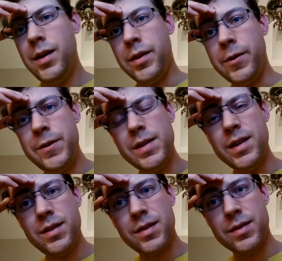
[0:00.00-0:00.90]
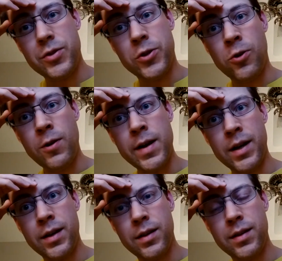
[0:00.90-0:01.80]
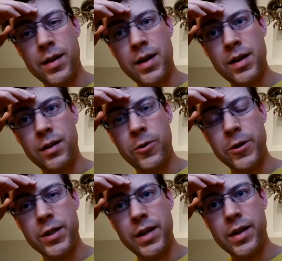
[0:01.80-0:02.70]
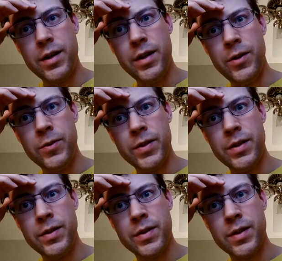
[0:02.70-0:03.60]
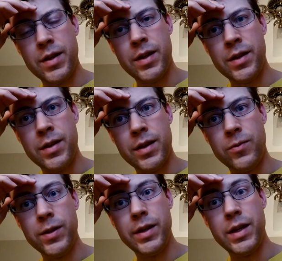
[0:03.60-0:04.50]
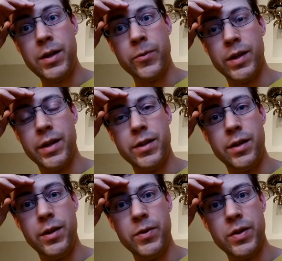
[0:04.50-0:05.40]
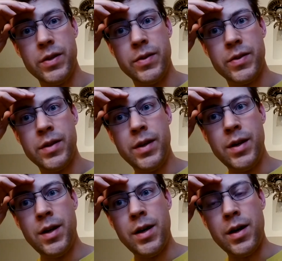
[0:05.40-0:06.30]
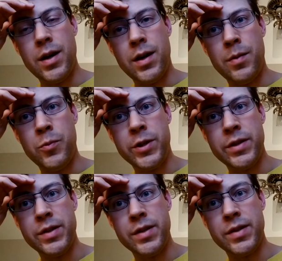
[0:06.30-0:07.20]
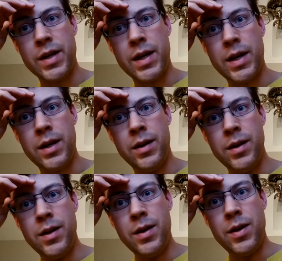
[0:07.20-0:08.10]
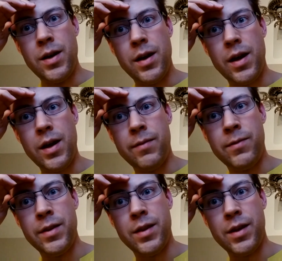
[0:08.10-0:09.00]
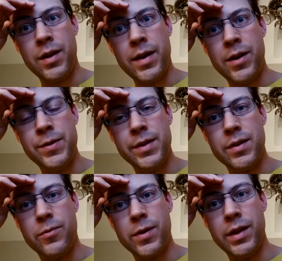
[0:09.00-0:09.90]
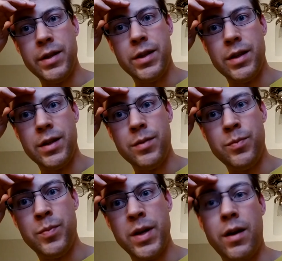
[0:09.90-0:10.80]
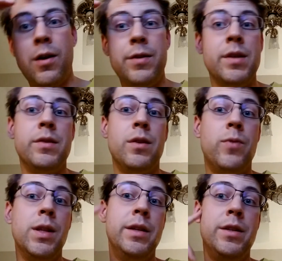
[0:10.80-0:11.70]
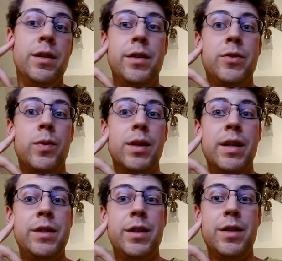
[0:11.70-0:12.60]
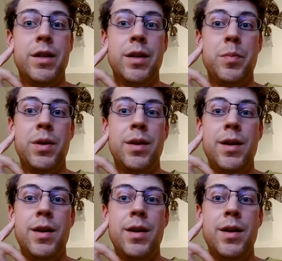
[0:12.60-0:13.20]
There's this trick that Christianity uses, and that really any religion uses, which is to say everything else is a religion, but ours isn't a religion, it's a relationship.